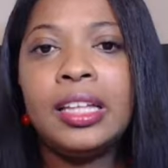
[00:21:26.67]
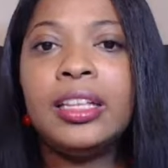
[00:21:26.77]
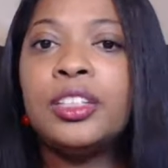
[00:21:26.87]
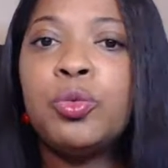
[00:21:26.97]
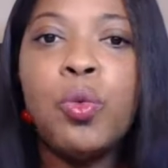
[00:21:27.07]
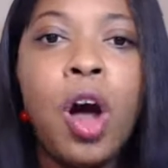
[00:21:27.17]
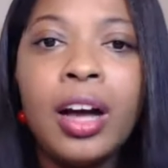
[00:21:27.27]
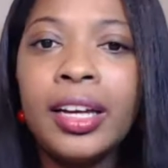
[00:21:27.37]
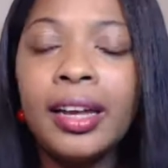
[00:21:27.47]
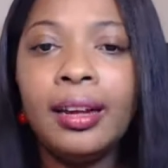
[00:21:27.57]
Let's
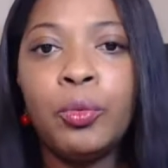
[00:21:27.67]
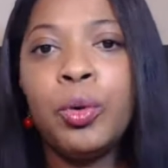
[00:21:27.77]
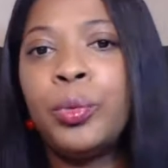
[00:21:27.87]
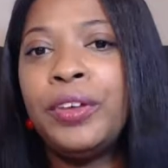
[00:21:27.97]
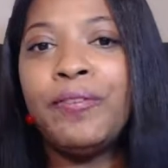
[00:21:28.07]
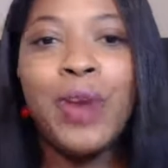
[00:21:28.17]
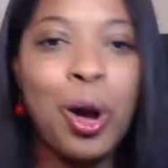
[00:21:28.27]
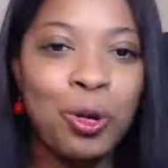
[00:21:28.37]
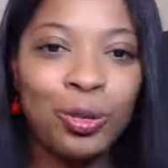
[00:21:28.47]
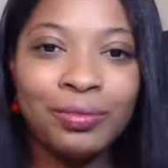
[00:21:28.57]
walk it when we
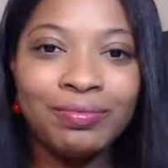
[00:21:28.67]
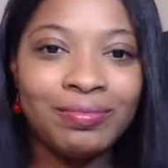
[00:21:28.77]
vote.